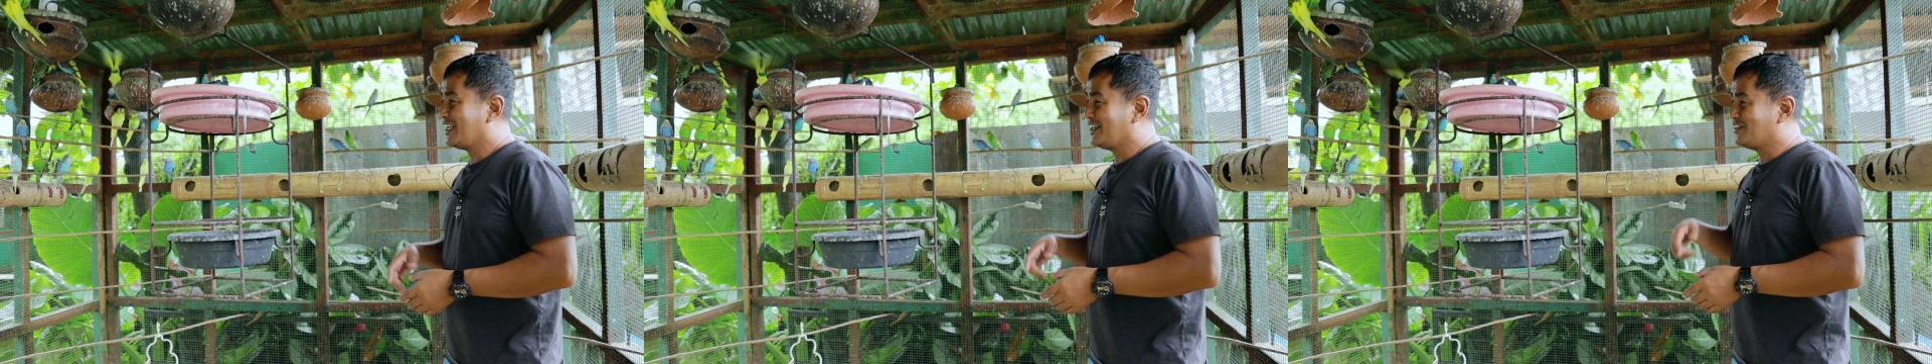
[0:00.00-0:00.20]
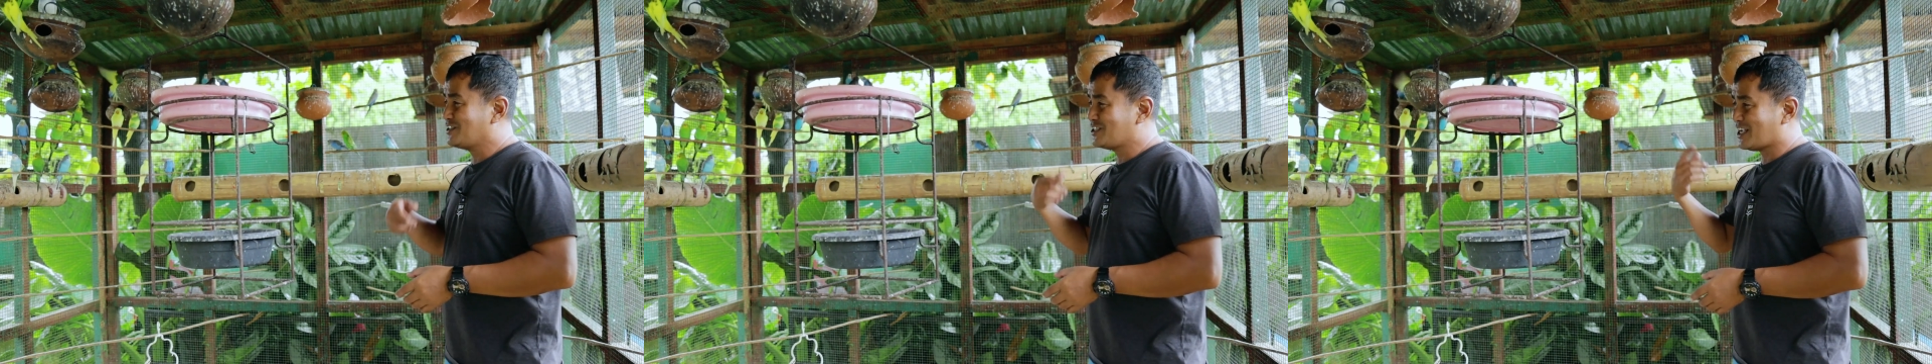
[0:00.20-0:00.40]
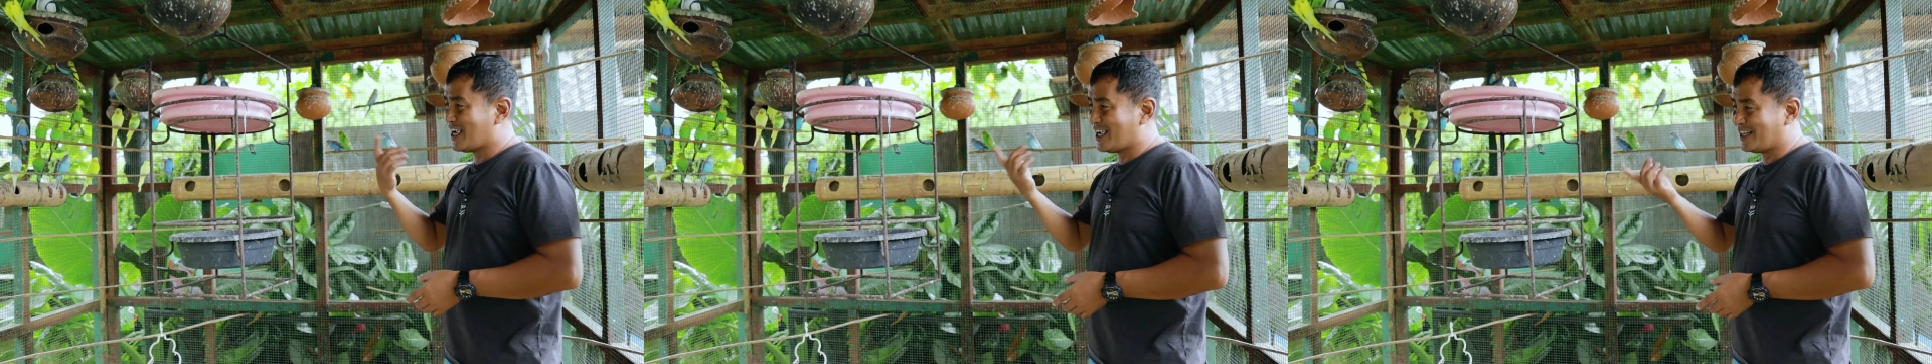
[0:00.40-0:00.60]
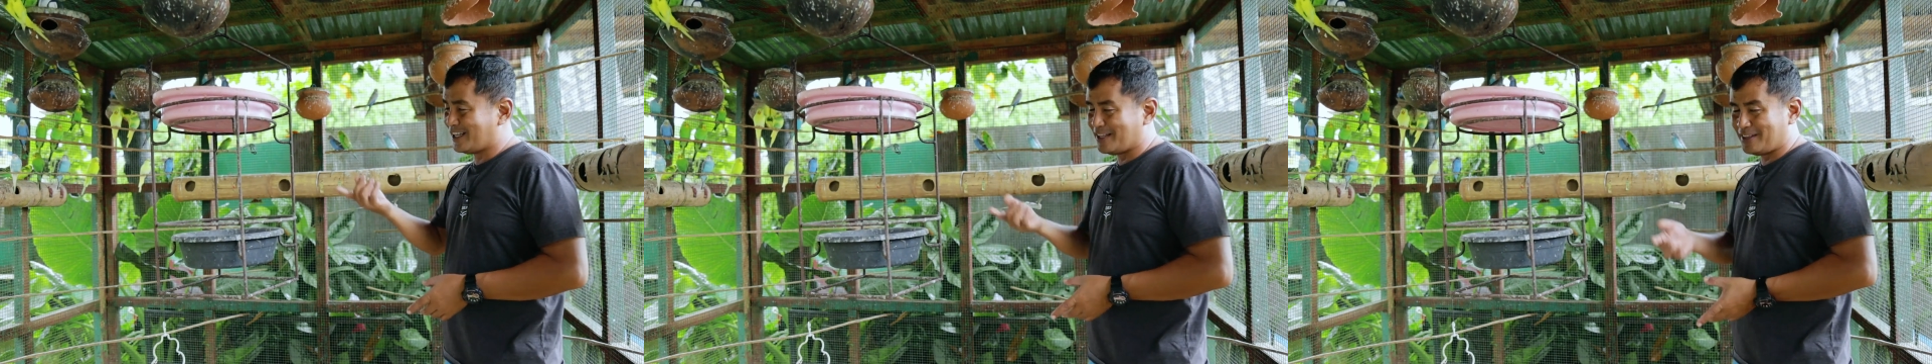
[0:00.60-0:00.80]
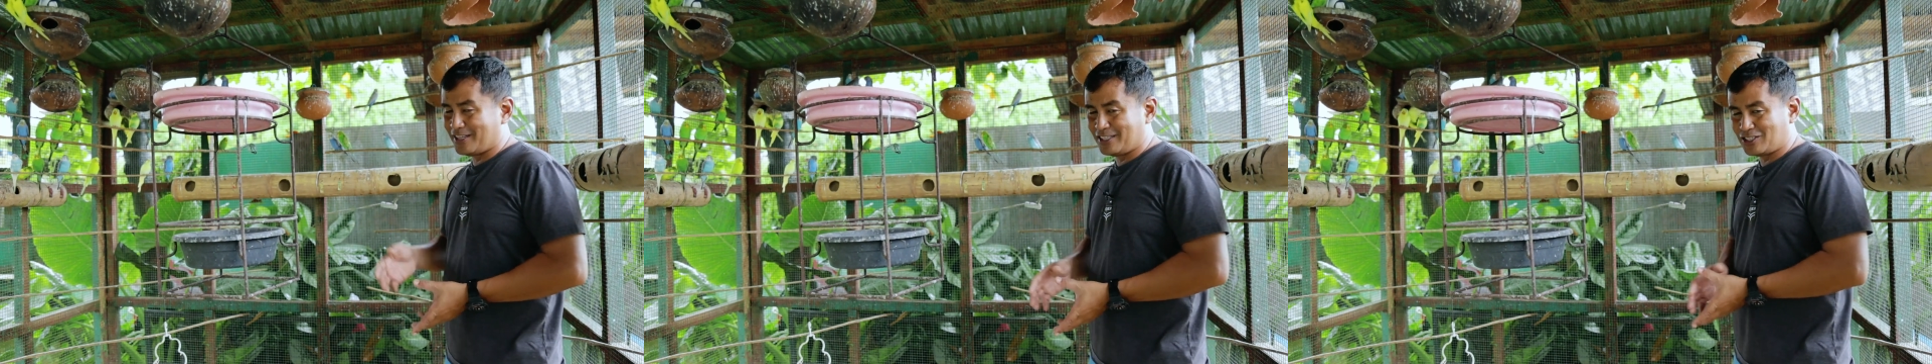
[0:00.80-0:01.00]
inside
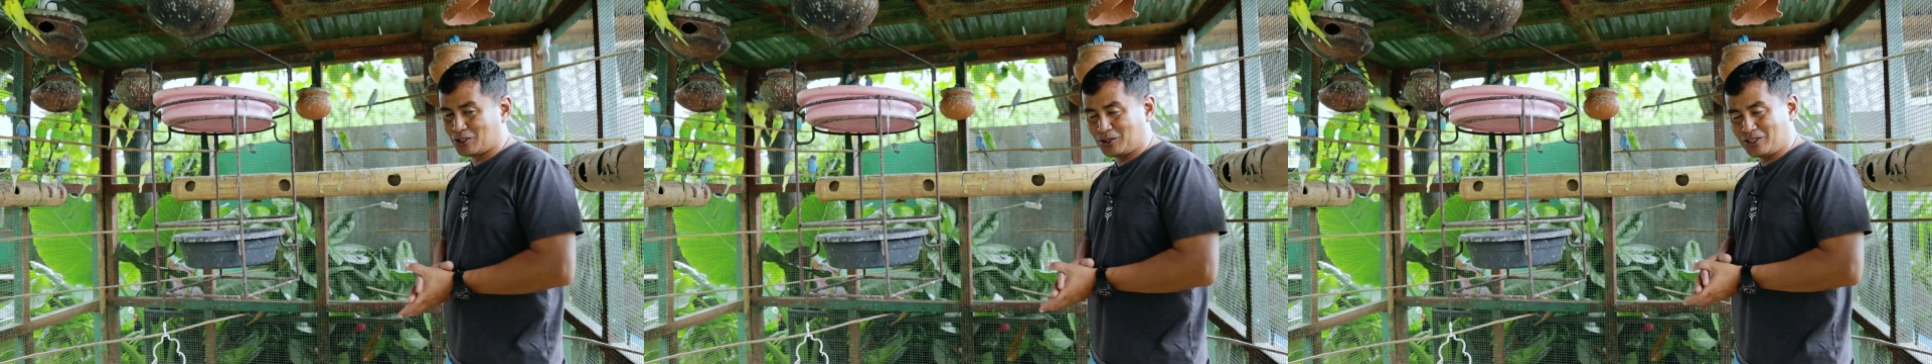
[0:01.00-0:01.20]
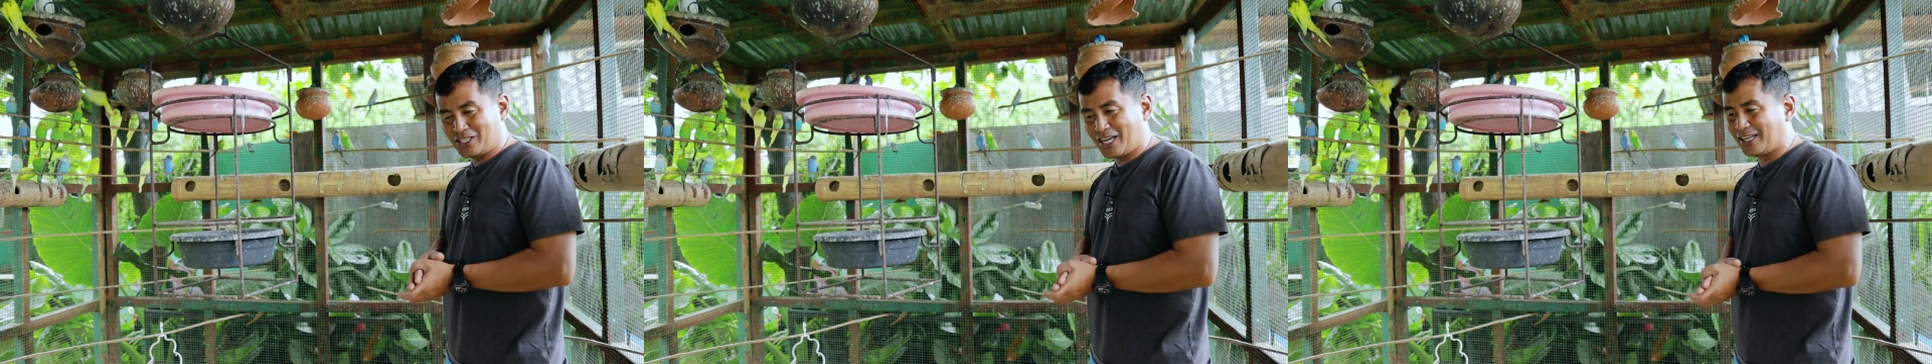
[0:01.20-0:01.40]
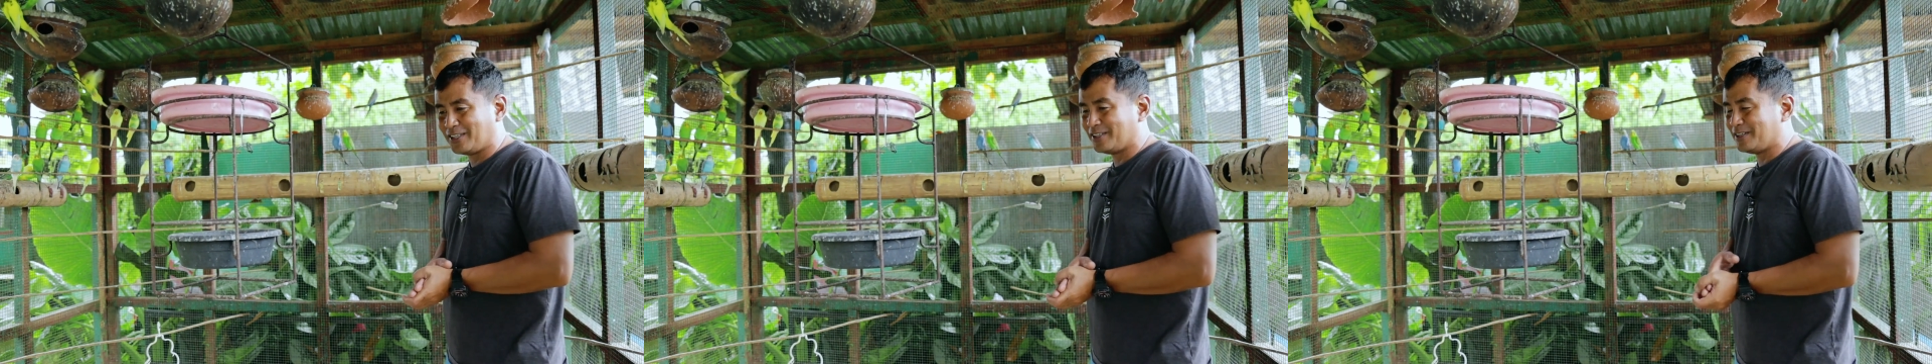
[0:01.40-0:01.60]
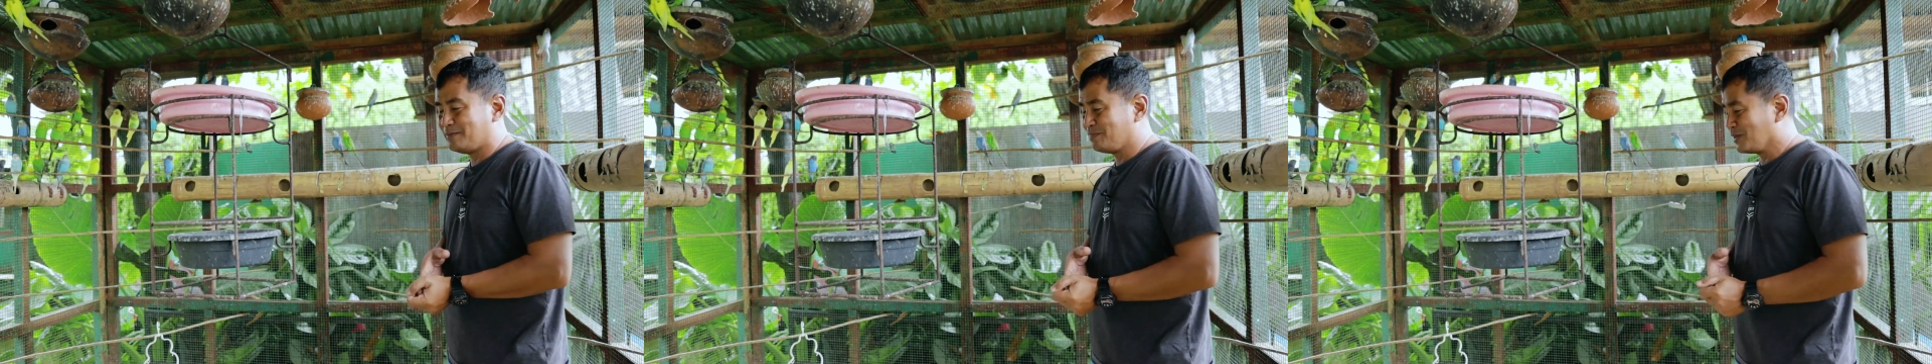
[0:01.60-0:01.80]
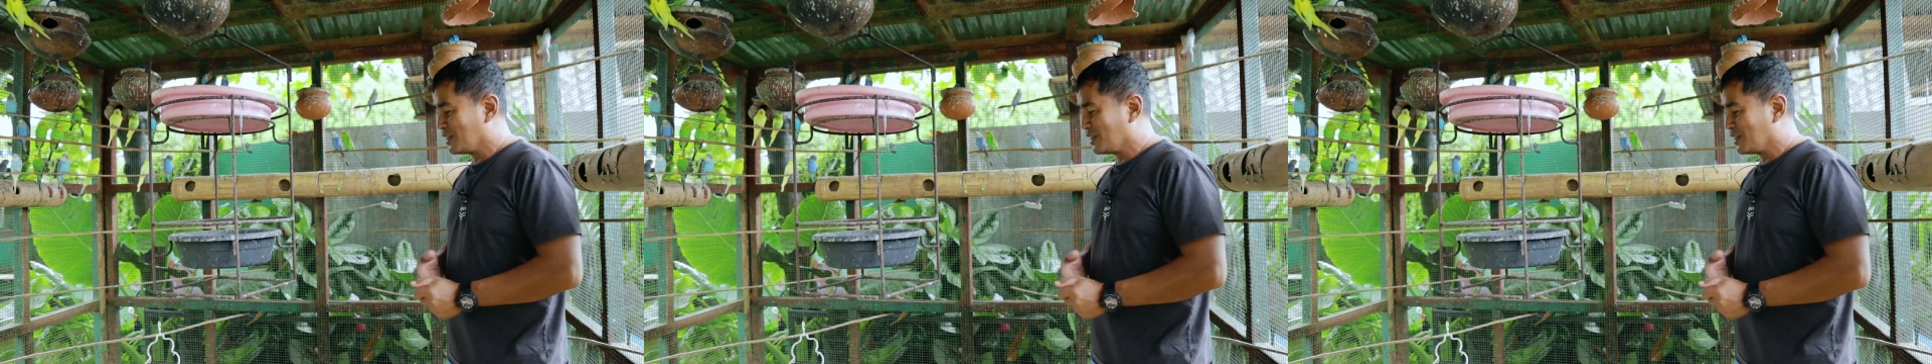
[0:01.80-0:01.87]
in this container.